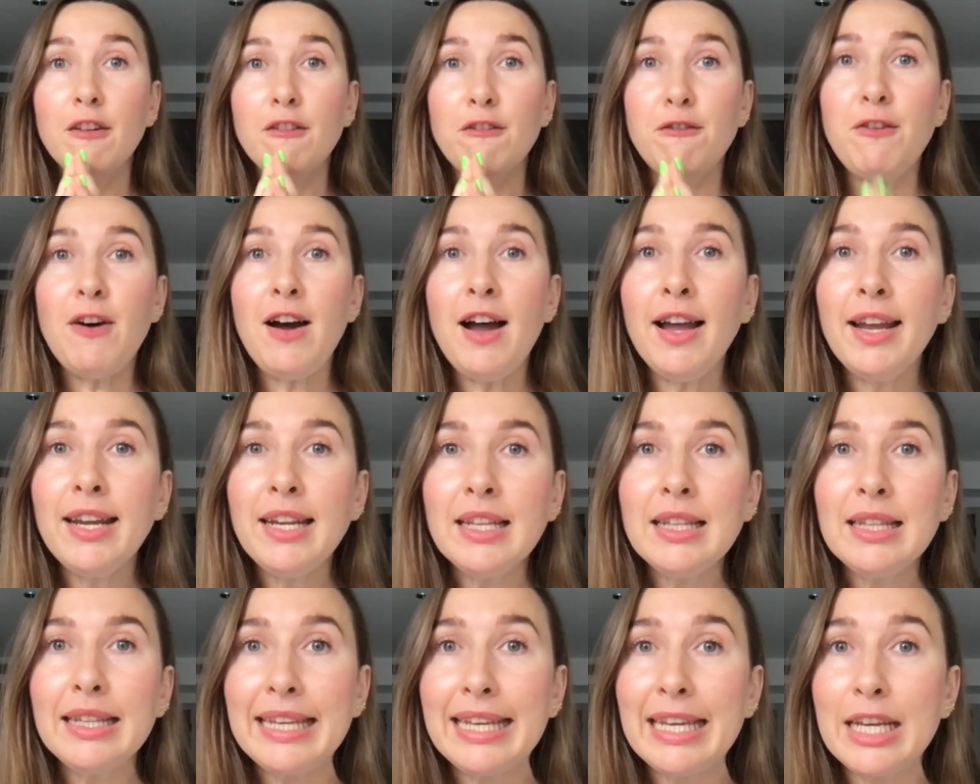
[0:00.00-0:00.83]

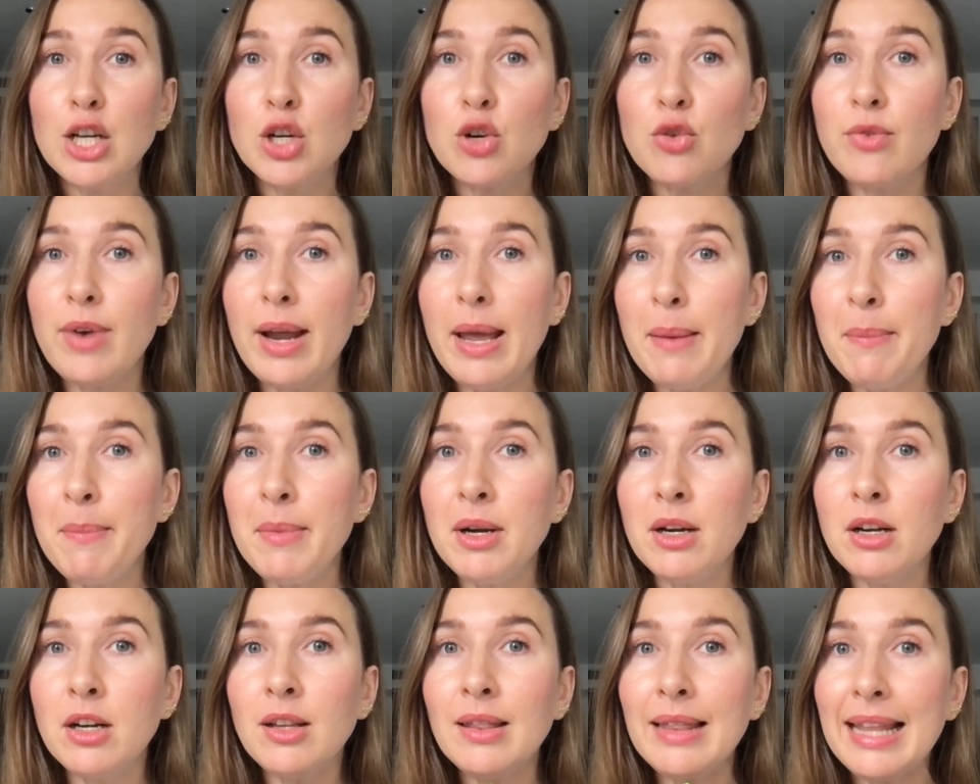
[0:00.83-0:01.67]
Finally,
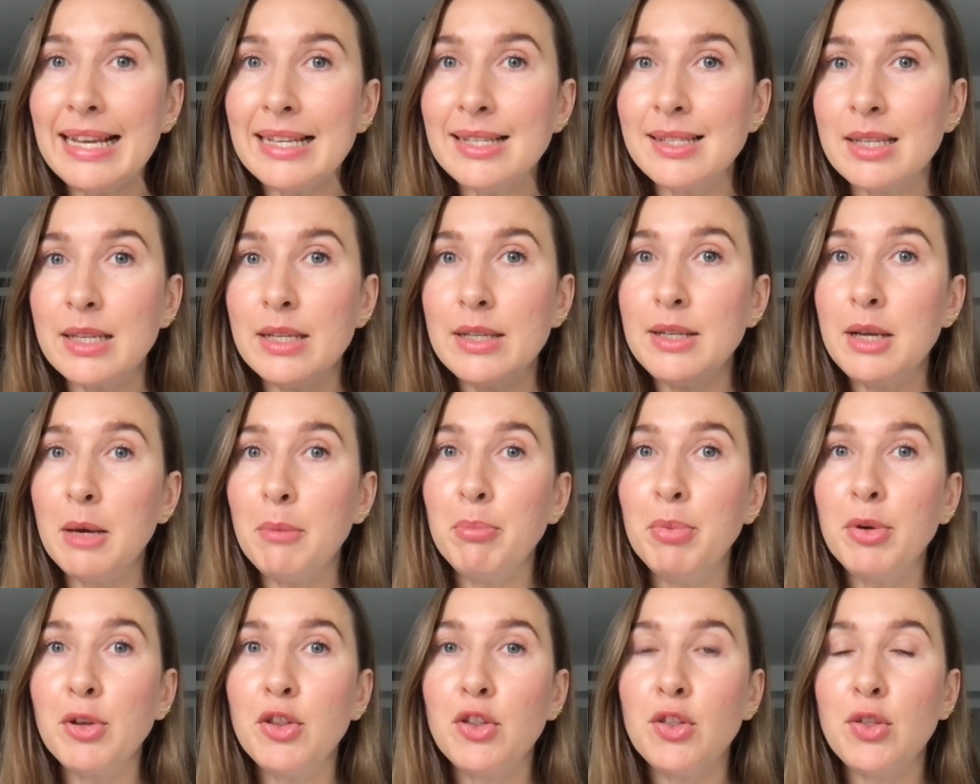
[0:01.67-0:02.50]
grammar lesson
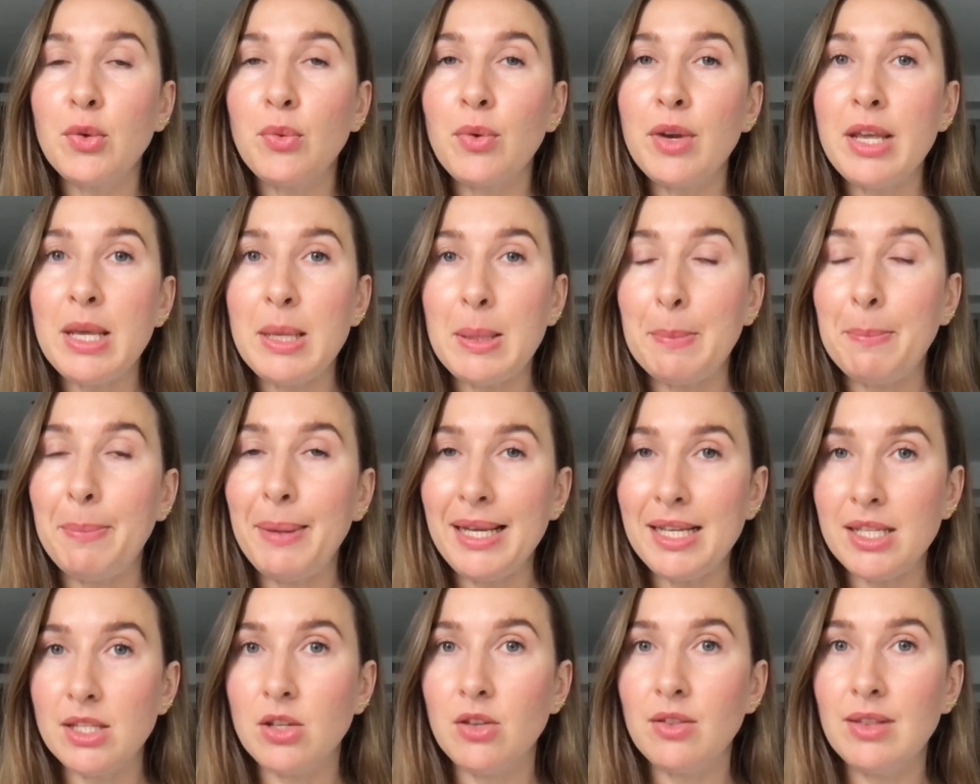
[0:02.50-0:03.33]
#3
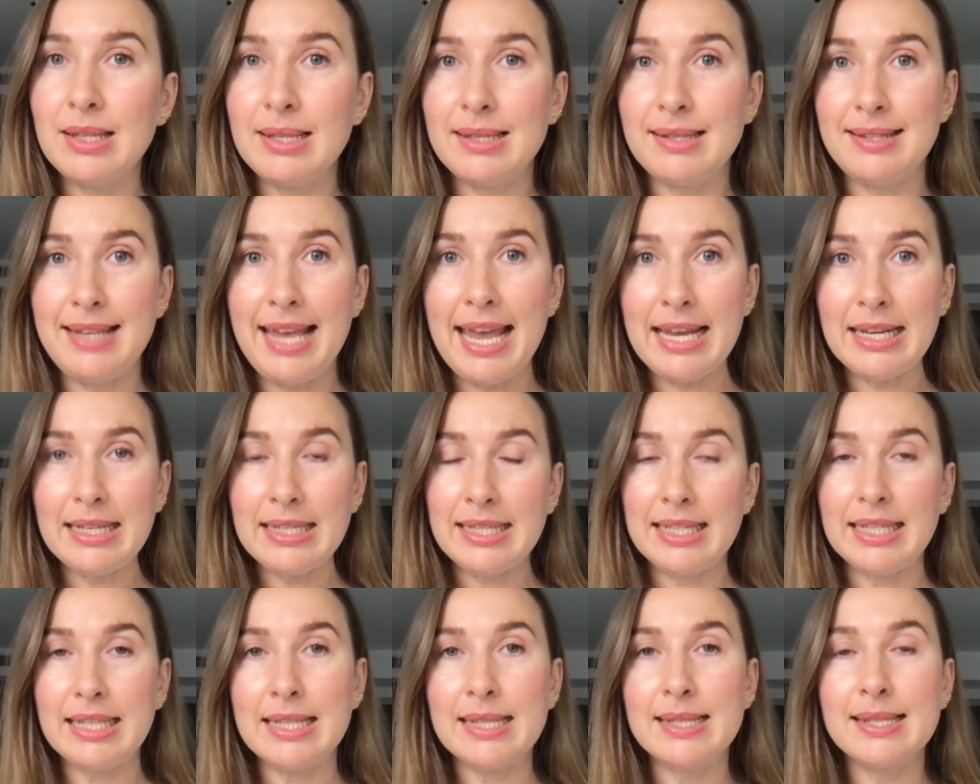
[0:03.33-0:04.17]
based on the
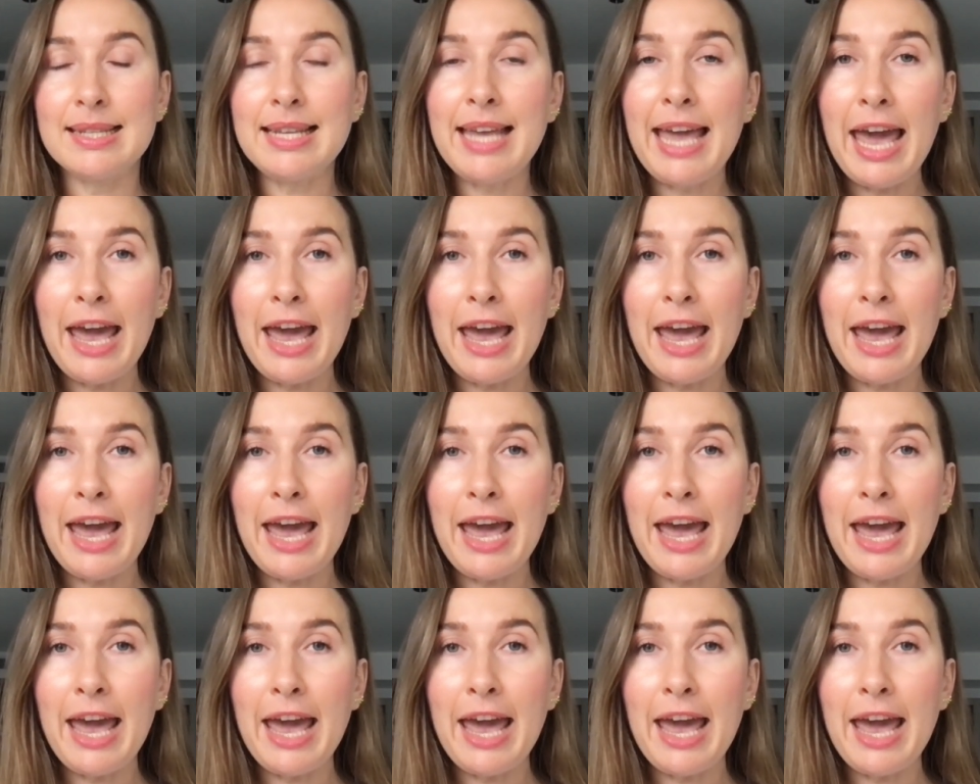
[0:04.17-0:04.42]
sentence,